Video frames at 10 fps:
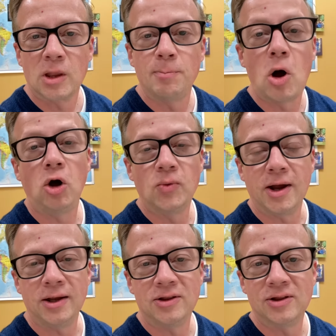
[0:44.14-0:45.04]
Paul
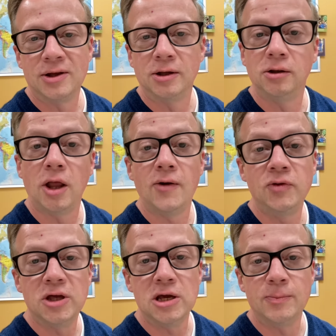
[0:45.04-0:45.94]
writes, "Love
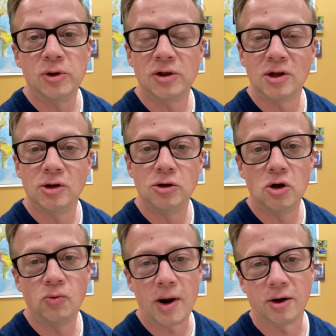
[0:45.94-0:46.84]
keeps no
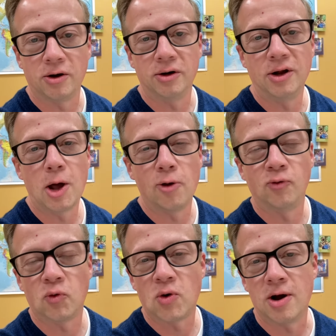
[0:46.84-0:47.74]
record of
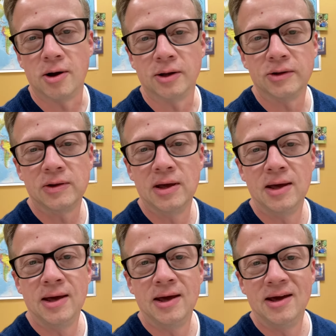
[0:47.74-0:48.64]
wrongs."
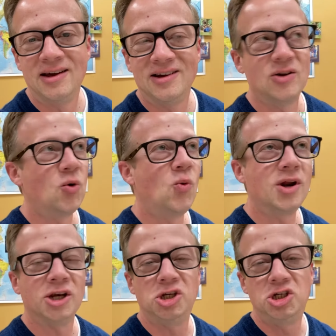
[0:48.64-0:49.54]
What
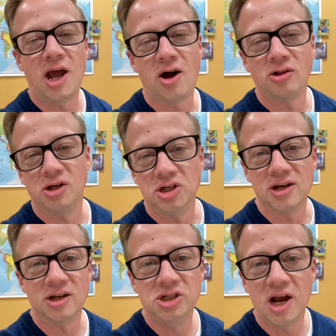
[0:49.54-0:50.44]
a
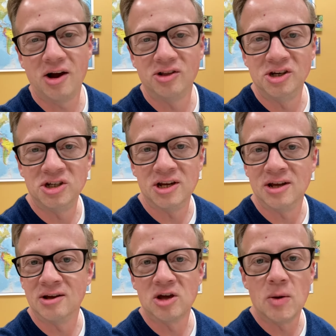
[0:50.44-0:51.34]
challenging,
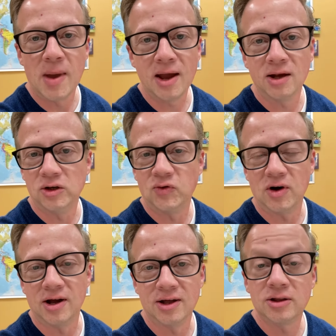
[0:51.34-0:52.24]
challenging command
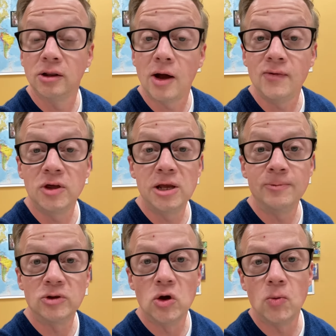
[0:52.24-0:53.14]
for us. Love
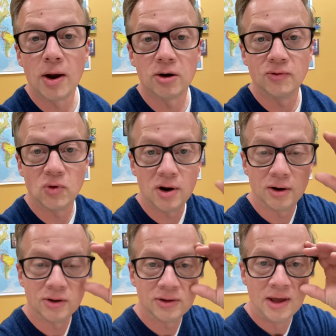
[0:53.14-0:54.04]
keeps no record of
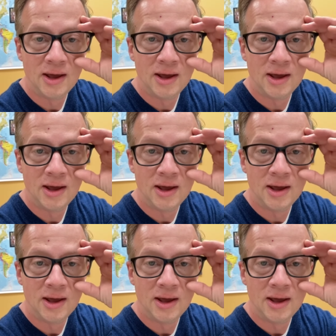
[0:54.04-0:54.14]
wrongs.